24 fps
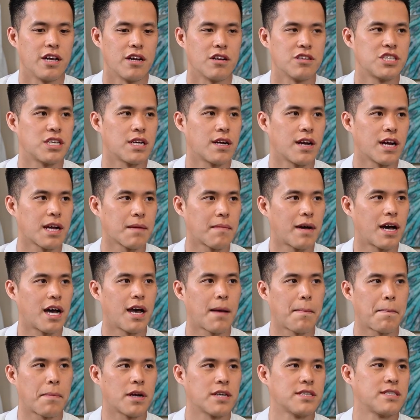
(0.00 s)
sharing my
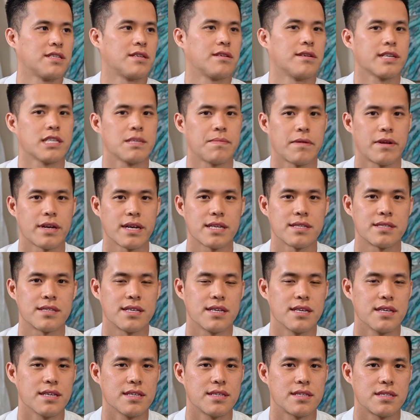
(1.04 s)
personal
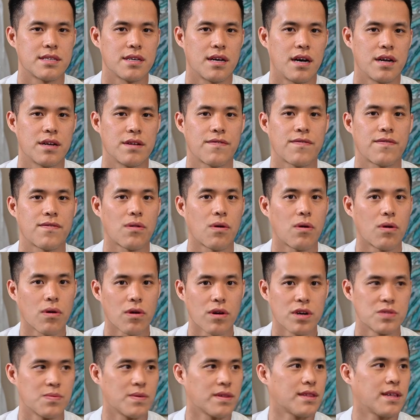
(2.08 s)
experiences on the
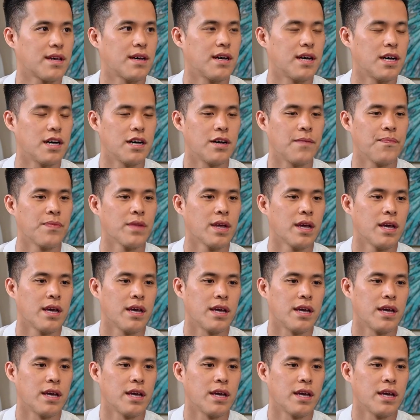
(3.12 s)
floors with them,